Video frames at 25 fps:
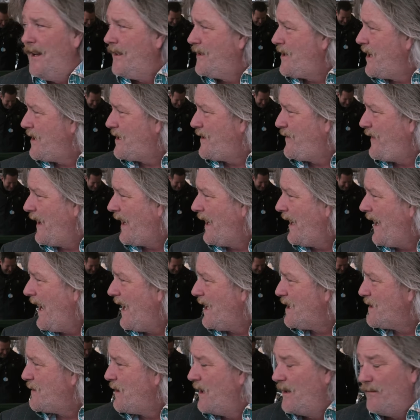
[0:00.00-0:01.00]
dirty
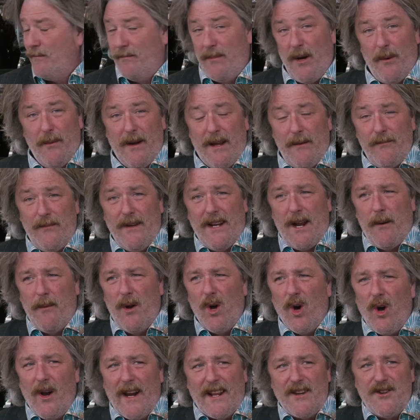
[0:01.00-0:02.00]
fingernails, but we
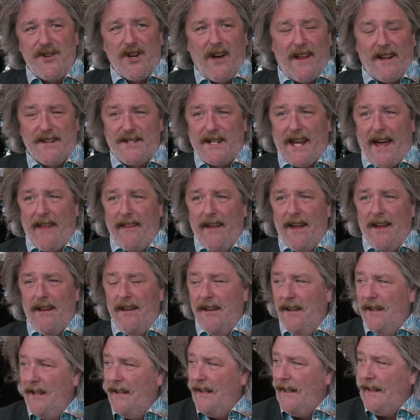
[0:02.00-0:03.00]
all enjoy that together.
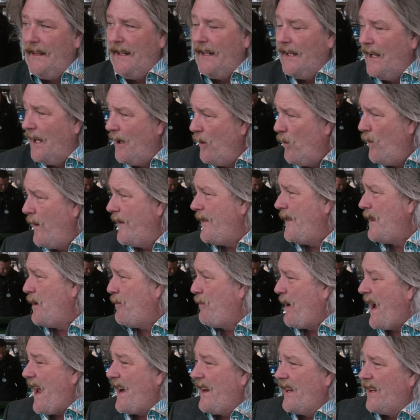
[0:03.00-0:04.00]
Within the
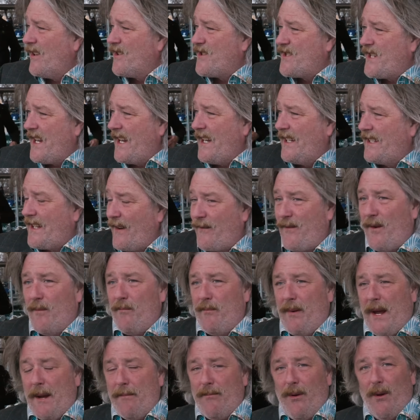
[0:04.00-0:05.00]
paddock, you'll see
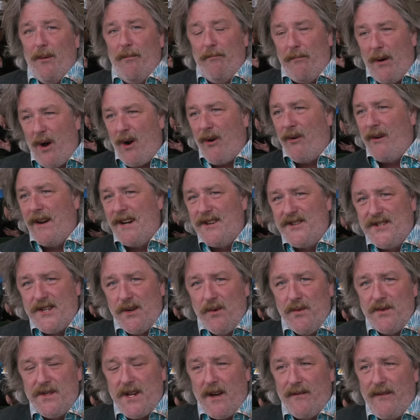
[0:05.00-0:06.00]
different people borrowing
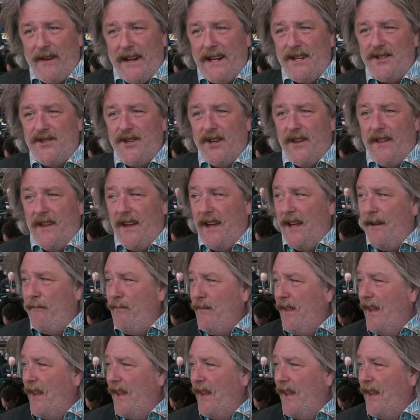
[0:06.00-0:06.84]
tools off each other.